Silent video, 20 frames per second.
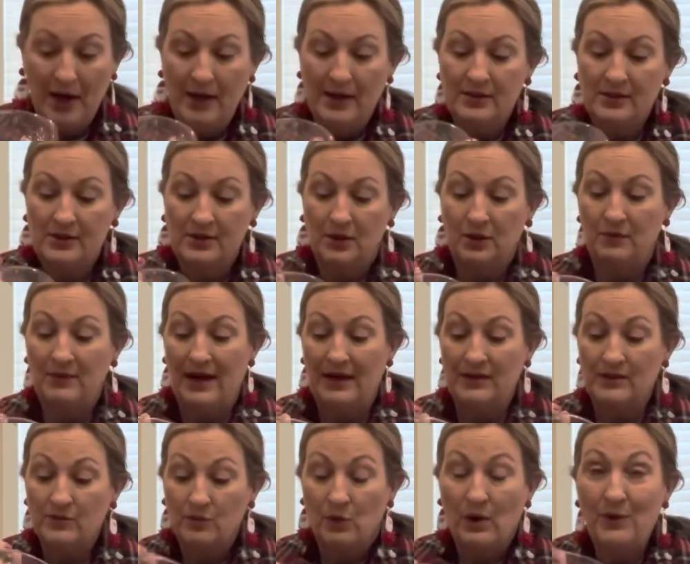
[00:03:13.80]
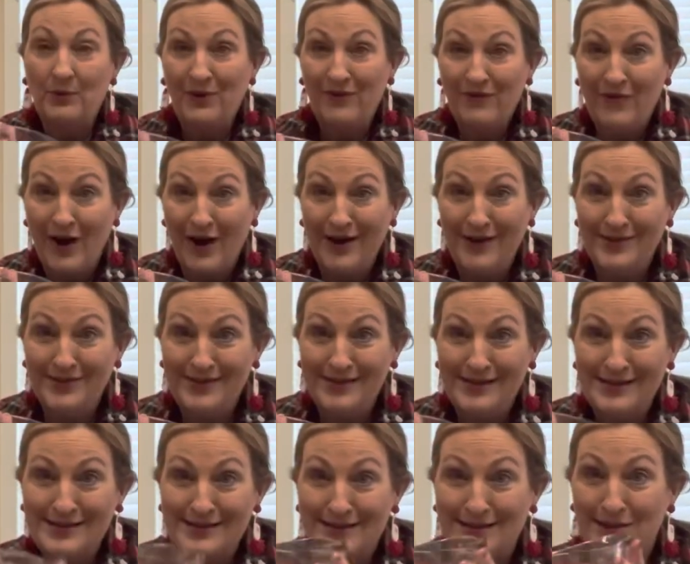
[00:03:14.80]
So that's what we've got in
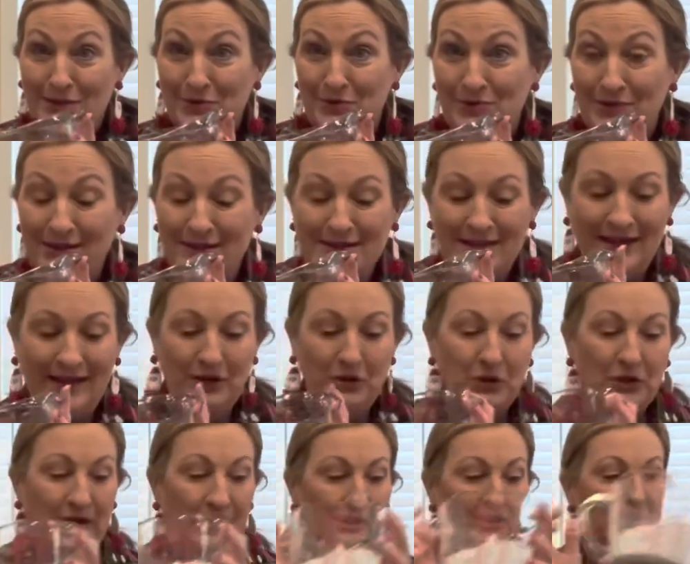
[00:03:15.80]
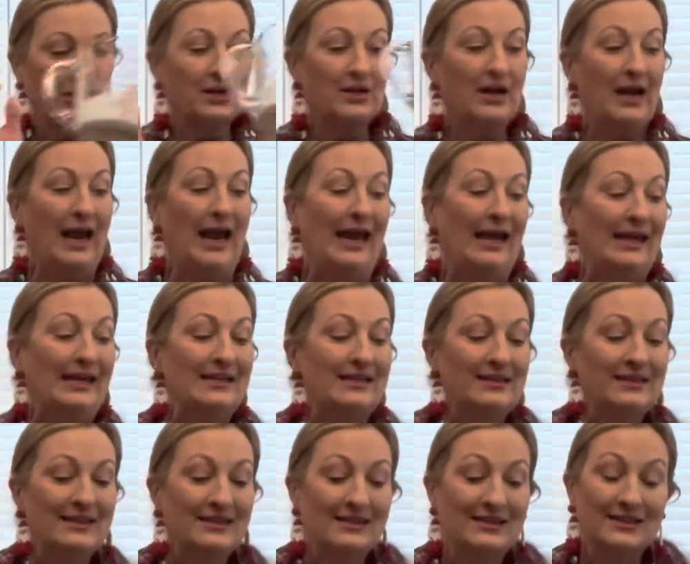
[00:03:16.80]
this little container here. And
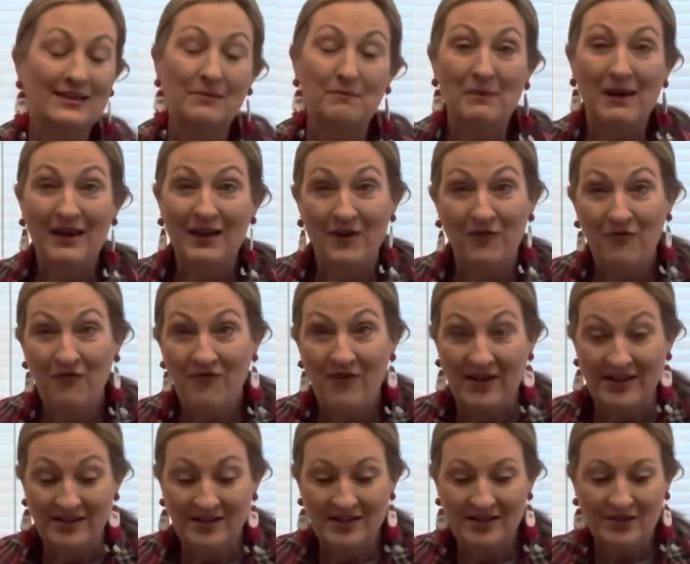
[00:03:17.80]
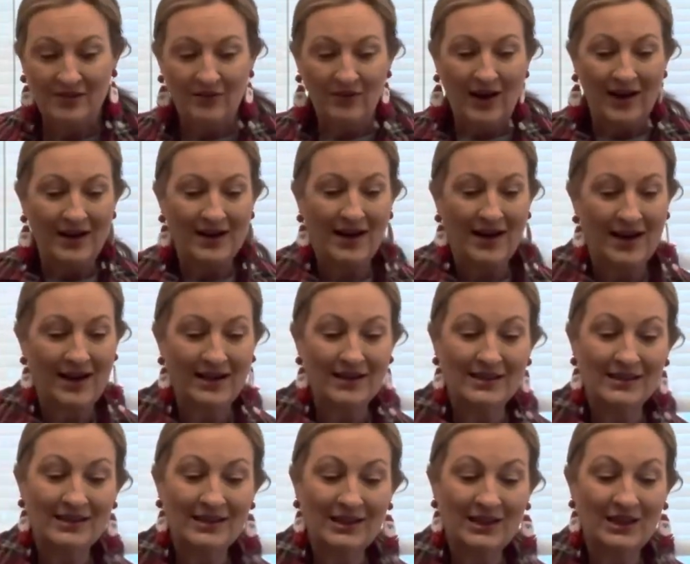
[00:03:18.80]
this, to make it festive, I got a
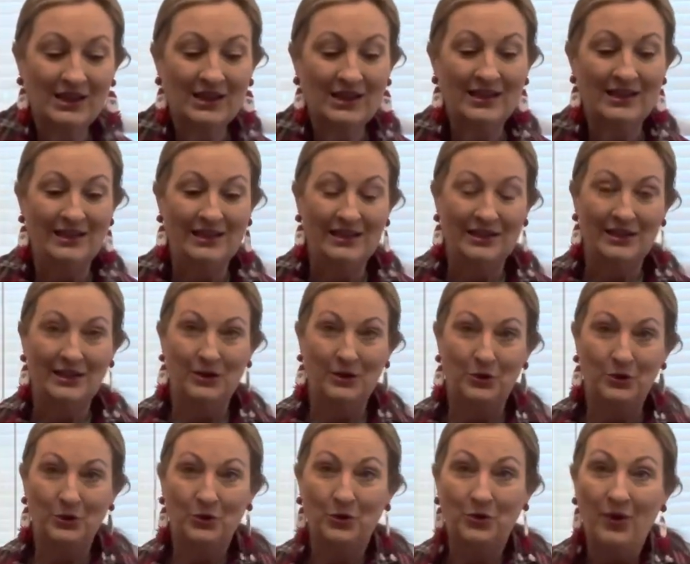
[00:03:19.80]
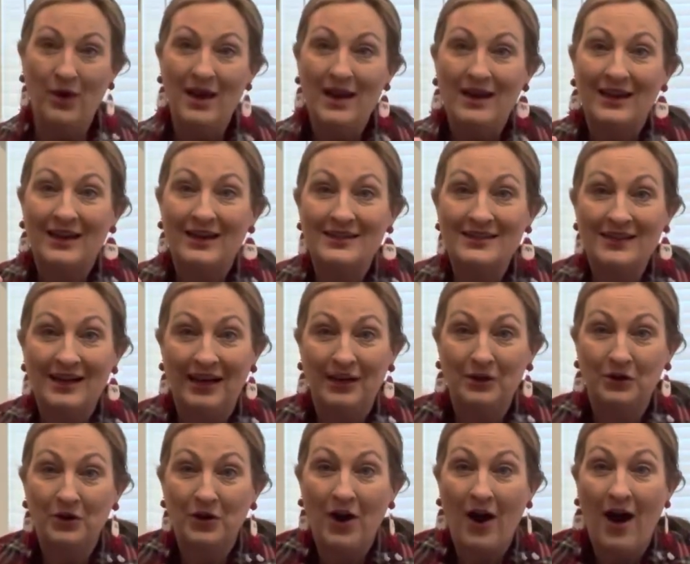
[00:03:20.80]
little
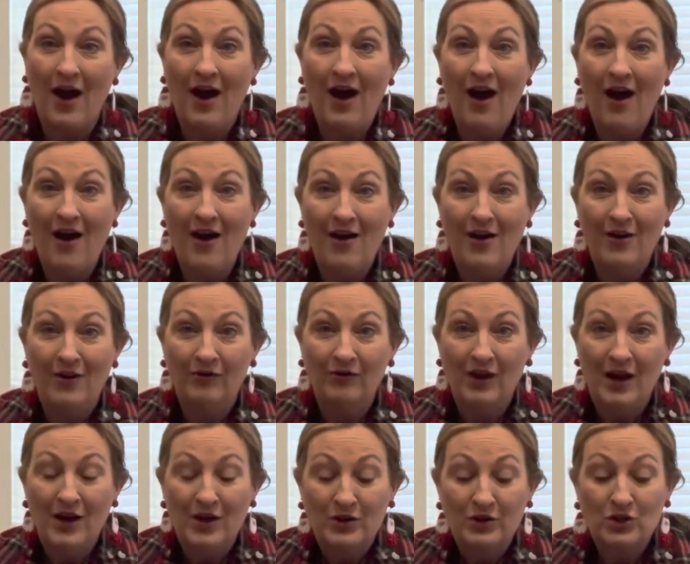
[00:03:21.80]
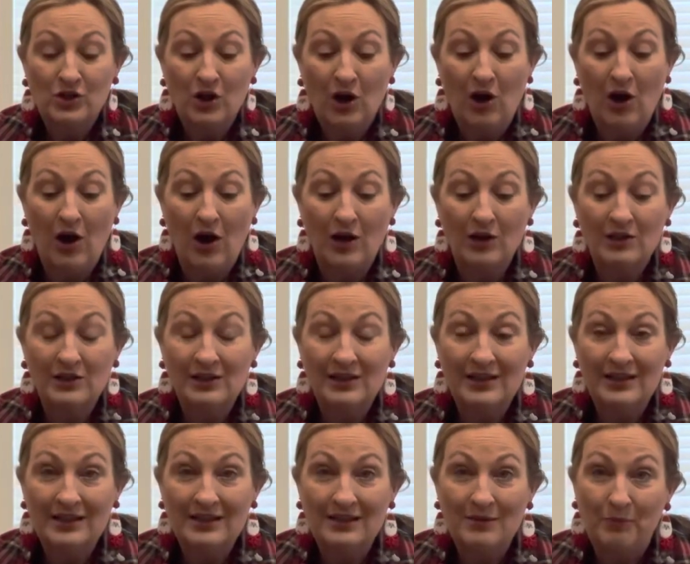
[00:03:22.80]
container of
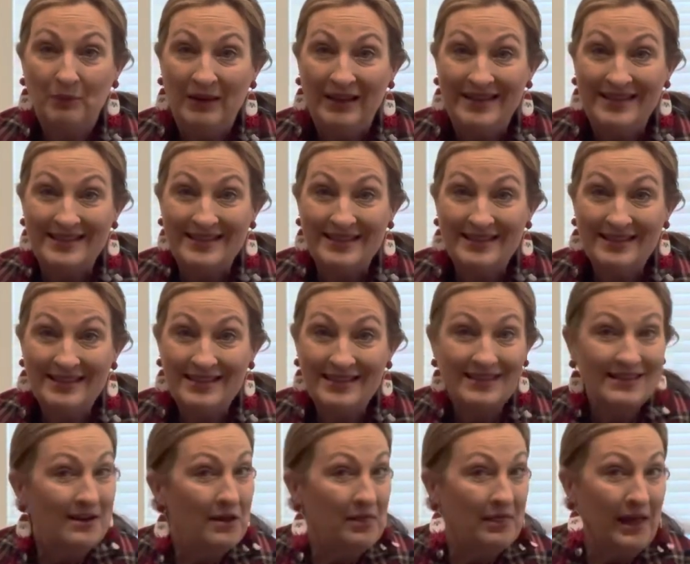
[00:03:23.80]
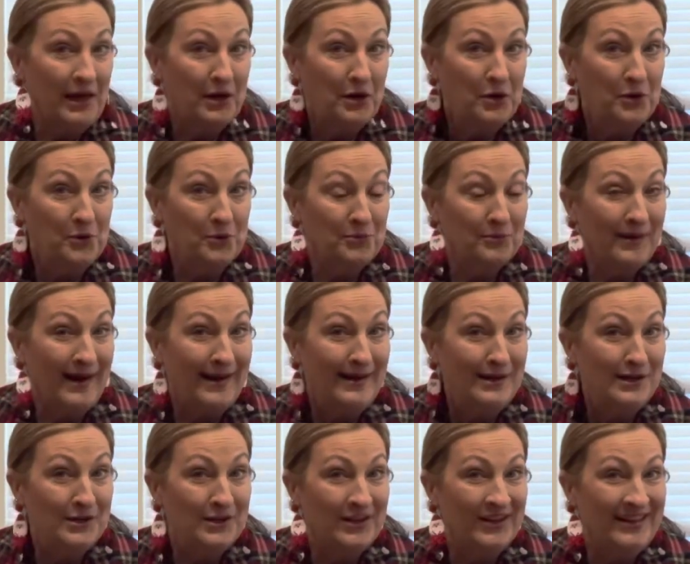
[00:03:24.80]
chocolate pieces that are red
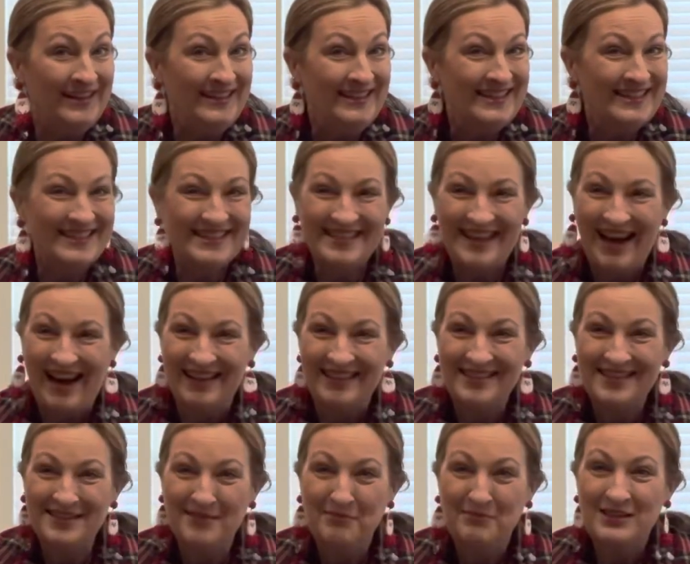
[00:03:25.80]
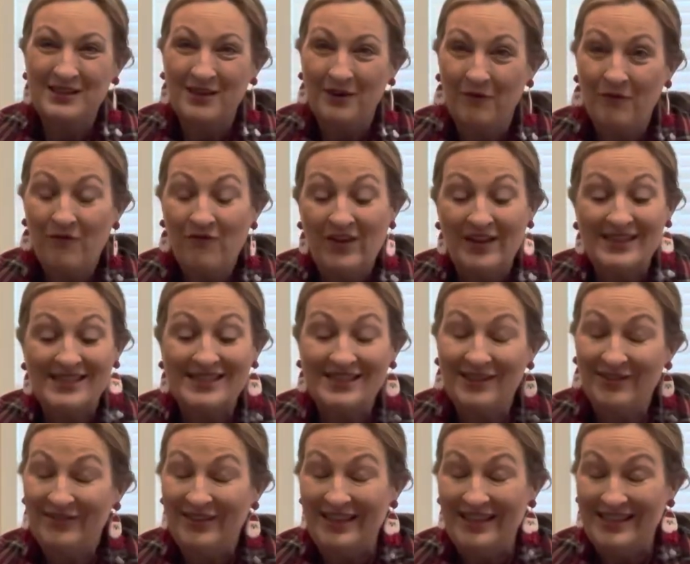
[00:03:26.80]
and green, just to add some
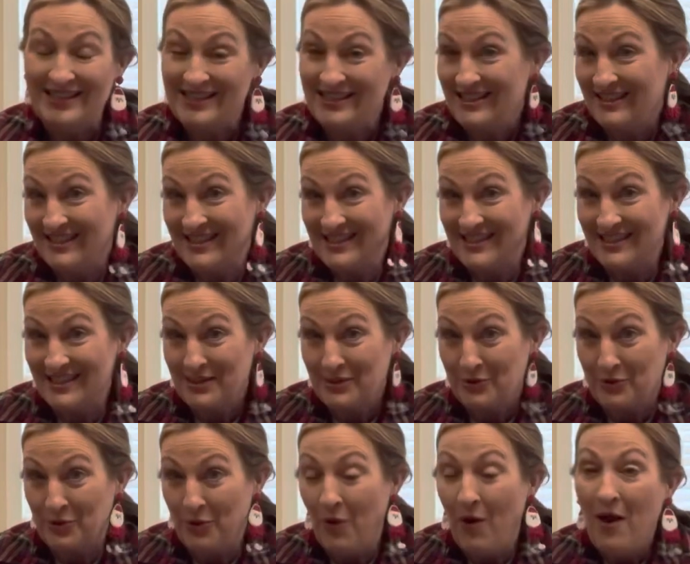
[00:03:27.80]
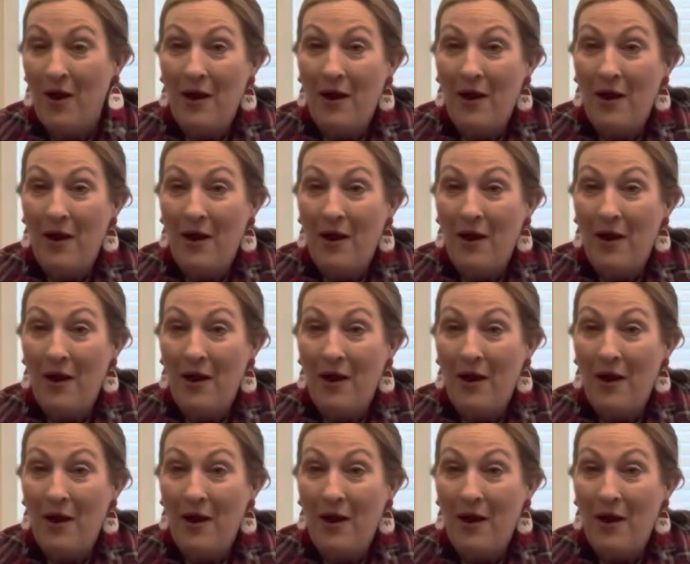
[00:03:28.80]
festivities to this little